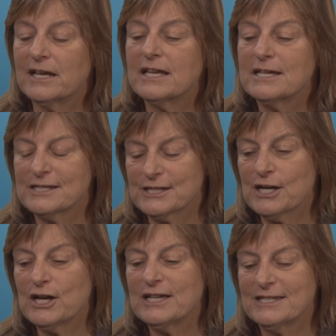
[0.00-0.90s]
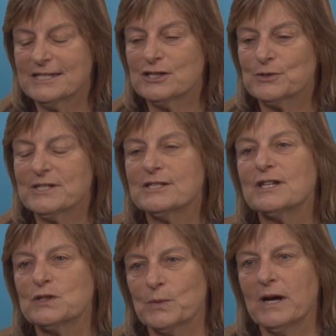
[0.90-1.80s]
his interests
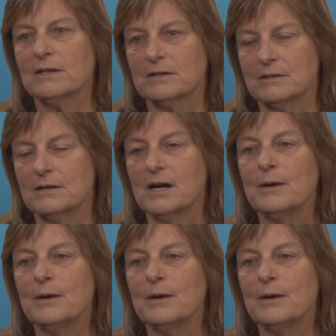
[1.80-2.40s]
as well are